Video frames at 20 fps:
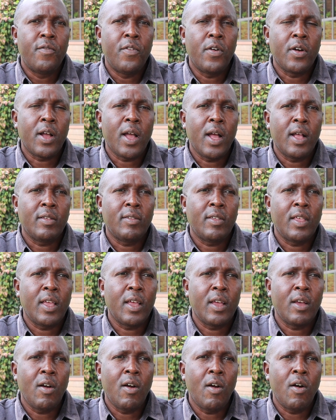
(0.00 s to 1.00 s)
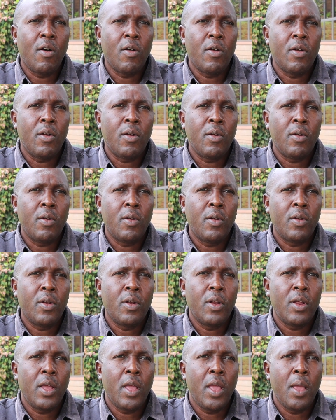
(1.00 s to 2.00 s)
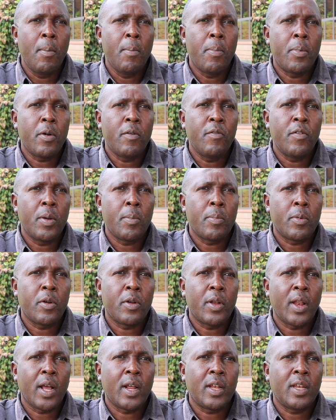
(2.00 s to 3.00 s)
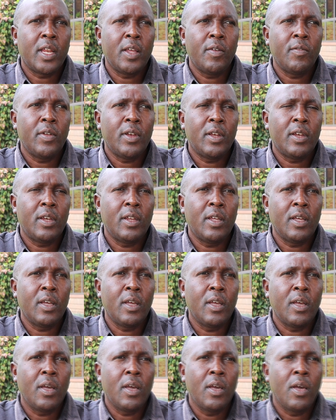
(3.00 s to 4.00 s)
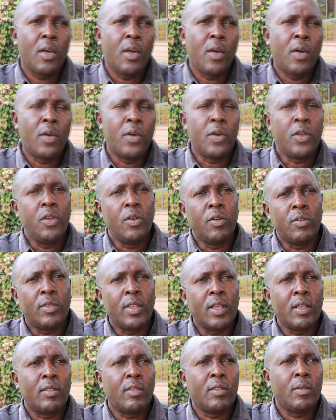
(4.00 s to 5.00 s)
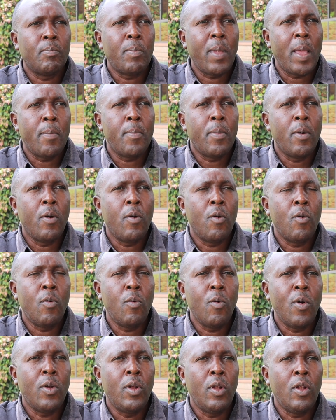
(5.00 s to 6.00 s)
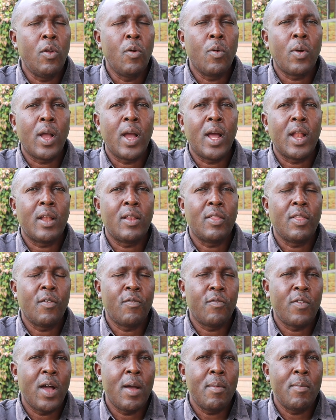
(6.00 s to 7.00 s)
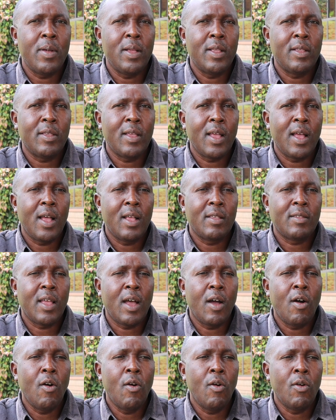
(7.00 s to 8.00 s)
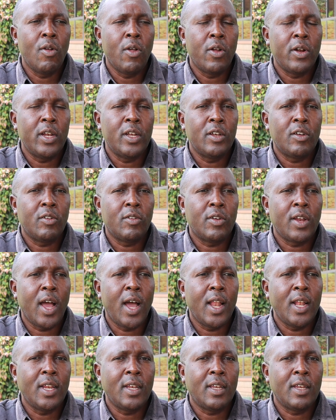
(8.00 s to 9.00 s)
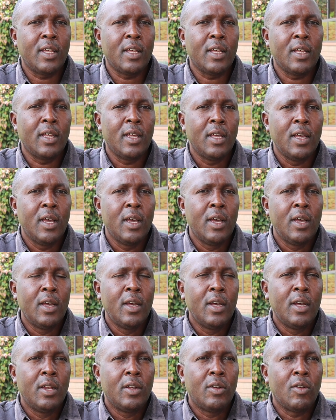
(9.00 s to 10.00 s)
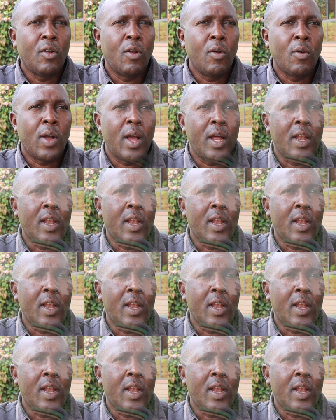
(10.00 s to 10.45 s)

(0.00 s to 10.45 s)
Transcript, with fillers: focusing on improving productivity or using people who would look at the farm as, as a whole or in totality to look